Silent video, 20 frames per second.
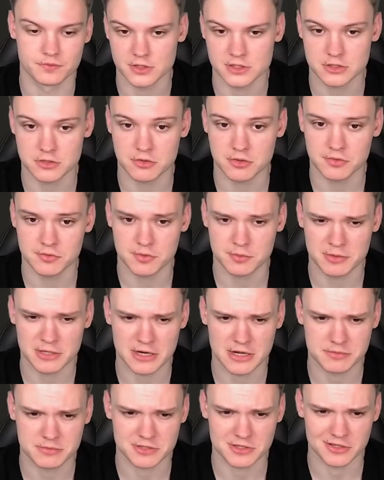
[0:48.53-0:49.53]
He's going for
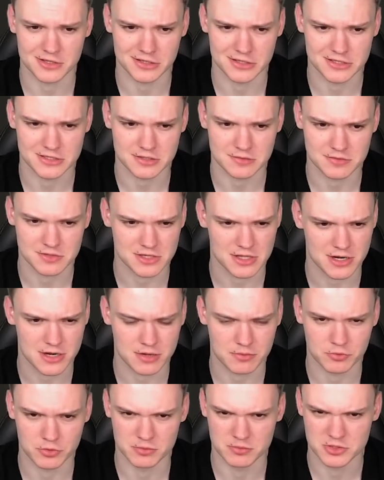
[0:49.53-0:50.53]
perhaps an aggressive
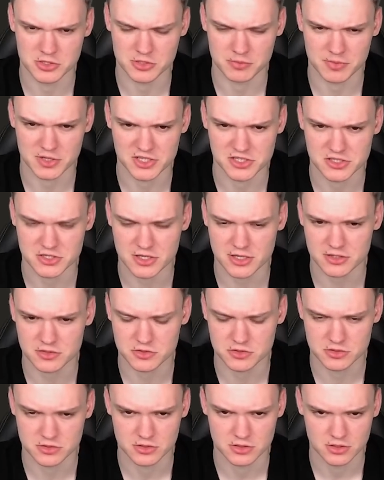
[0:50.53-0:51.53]
setup with bishop
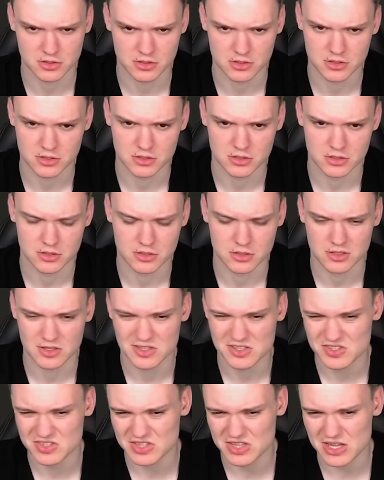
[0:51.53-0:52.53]
h6.
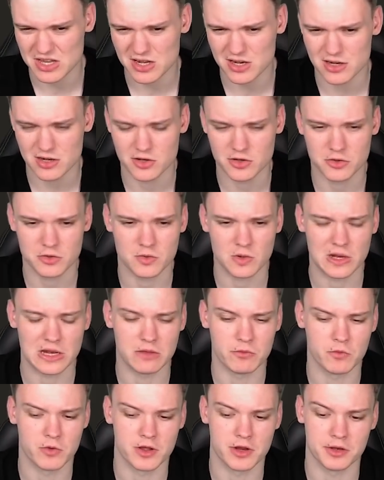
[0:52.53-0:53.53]
Still not
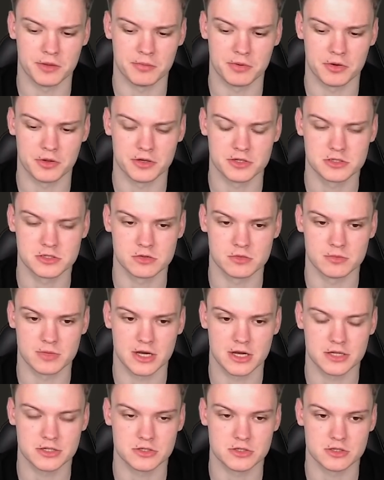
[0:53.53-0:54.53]
really worried about us too
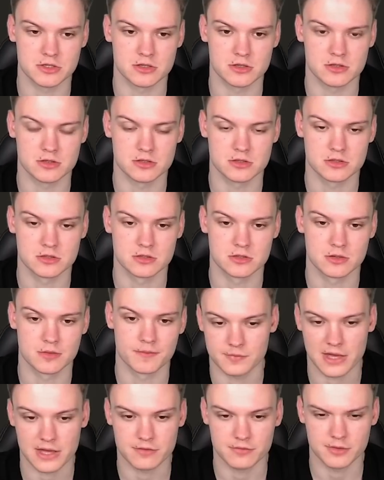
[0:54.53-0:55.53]
much, as
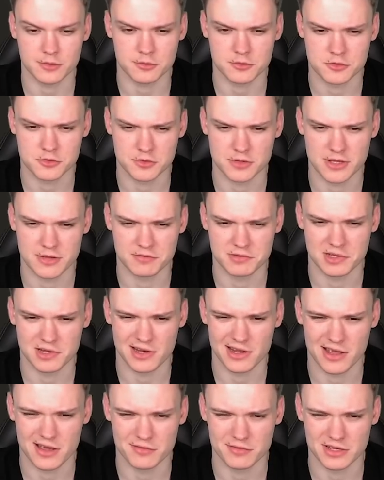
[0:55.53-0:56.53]
I think we should
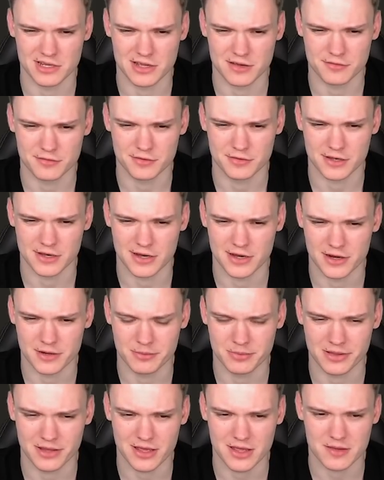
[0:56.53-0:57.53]
definitely have enough
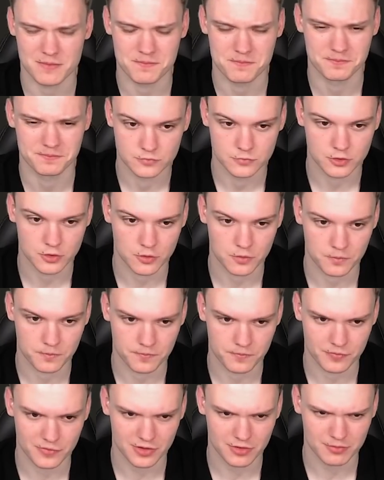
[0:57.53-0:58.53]
counterplay. So
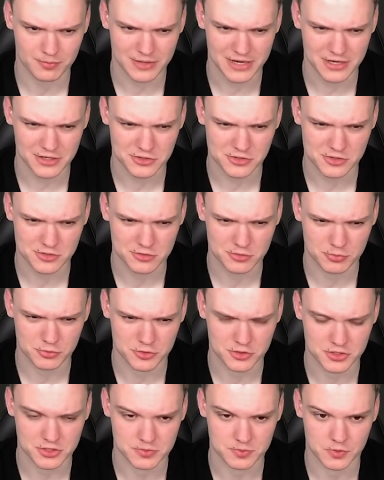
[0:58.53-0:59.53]
his plan is just to push
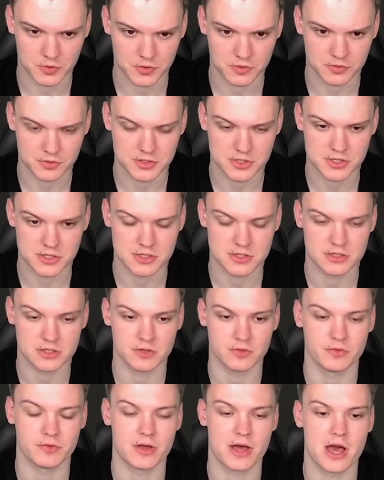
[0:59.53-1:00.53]
this pawn, which is
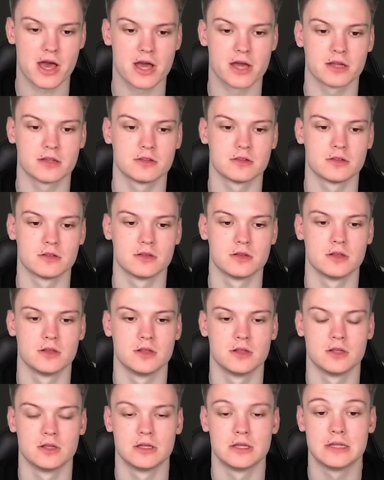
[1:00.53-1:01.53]
in fact
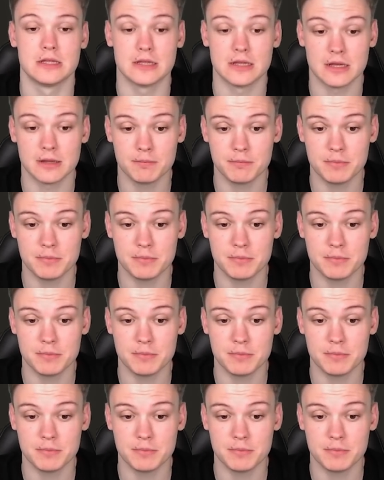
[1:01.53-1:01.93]
a